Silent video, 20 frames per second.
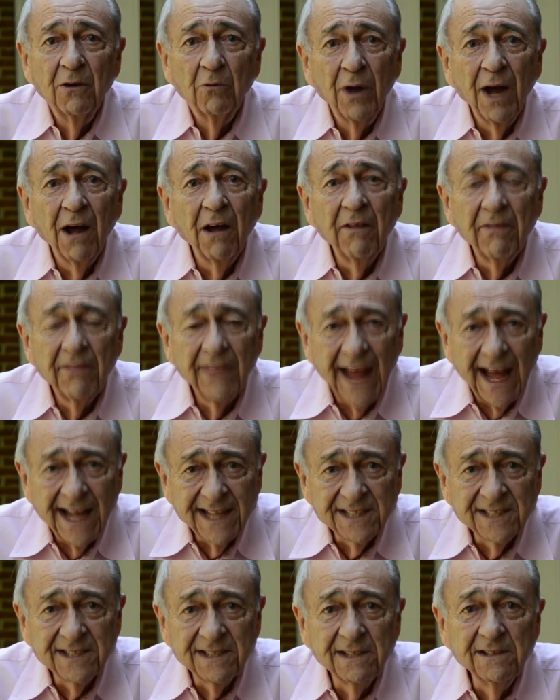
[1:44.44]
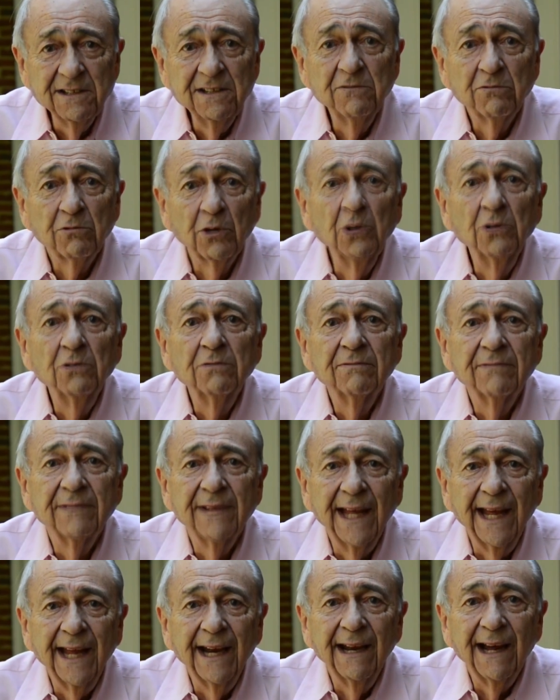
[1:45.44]
Well, that's the route
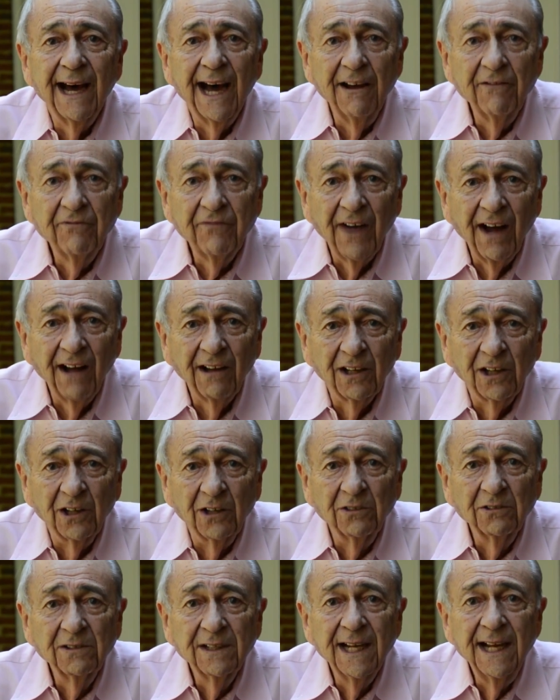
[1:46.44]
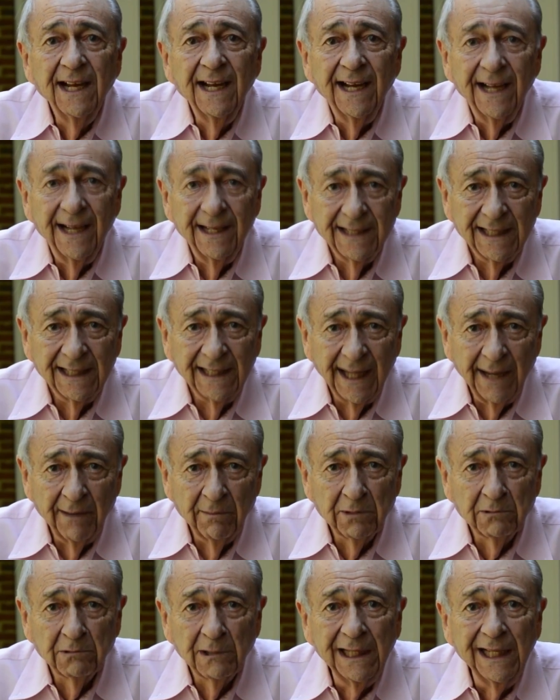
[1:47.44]
that I followed in the
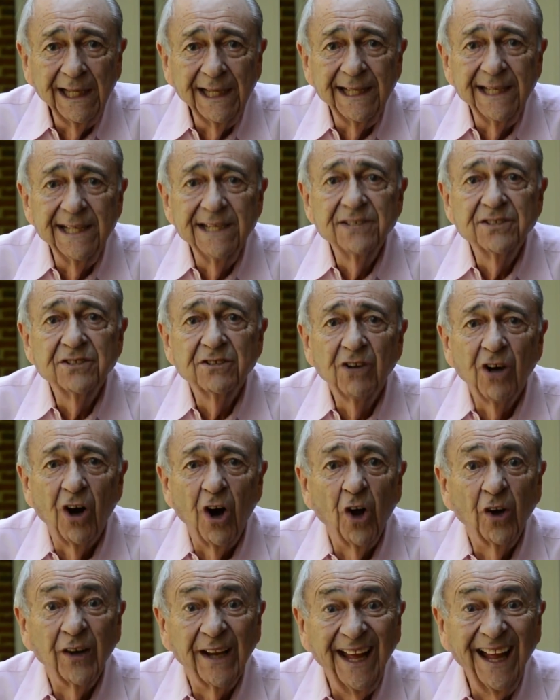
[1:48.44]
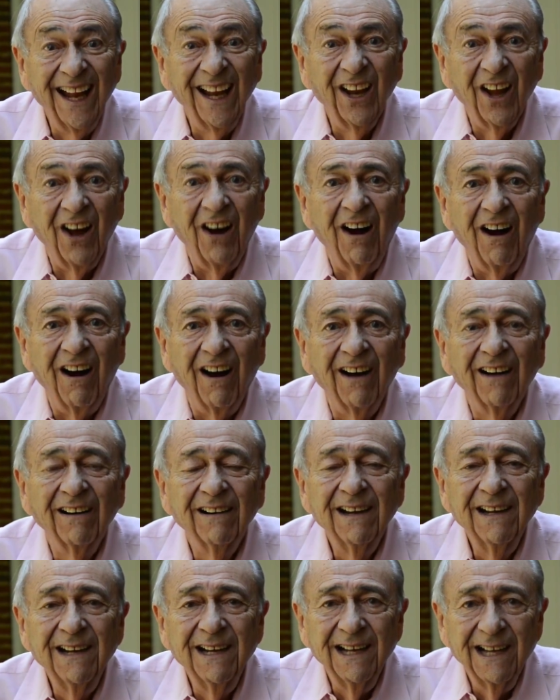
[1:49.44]
labeled release called LR
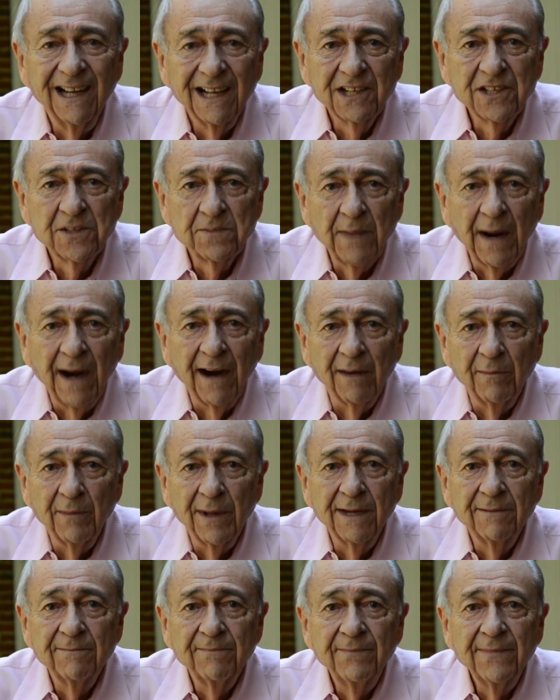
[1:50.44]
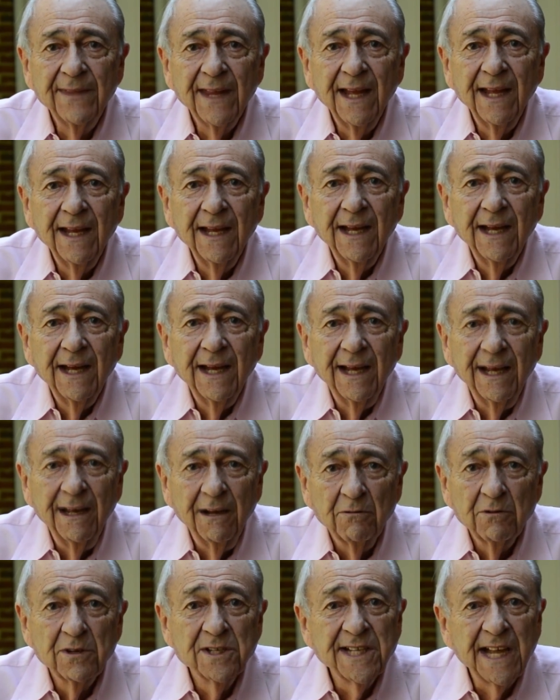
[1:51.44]
experiment. It
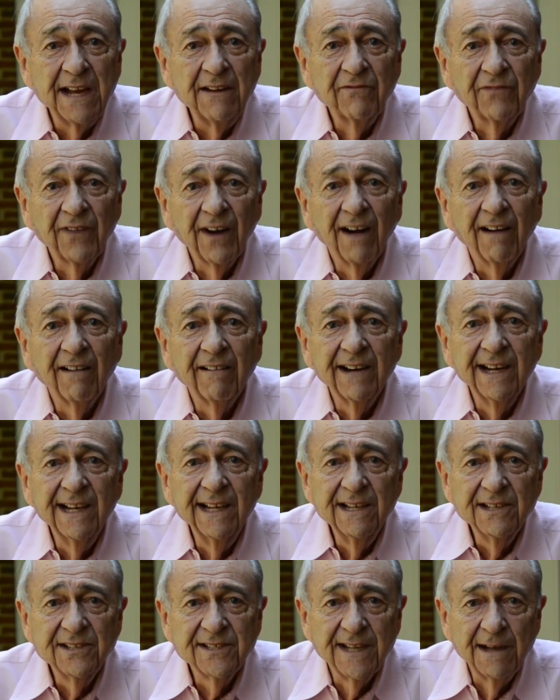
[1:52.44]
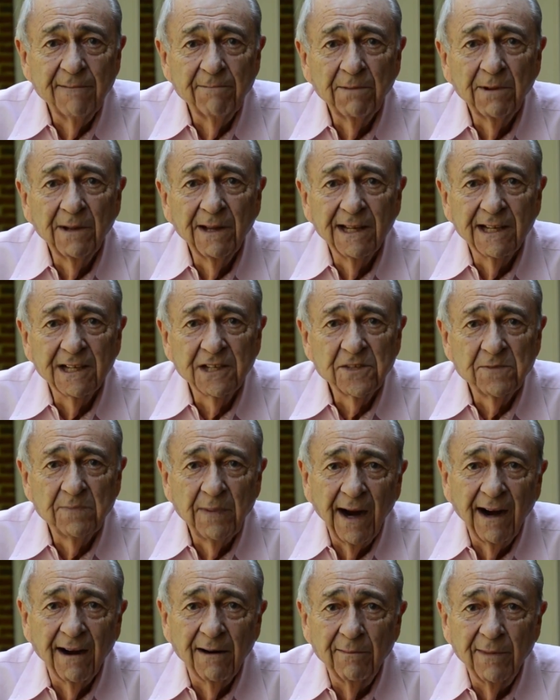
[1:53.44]
was a very simple
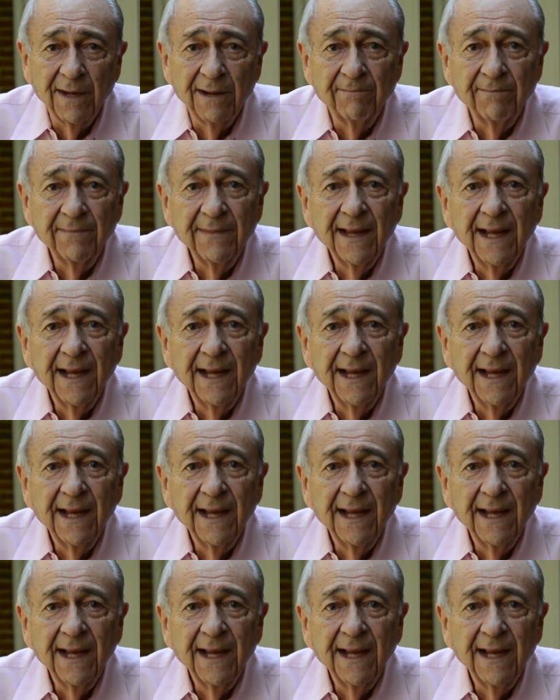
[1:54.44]
experiment.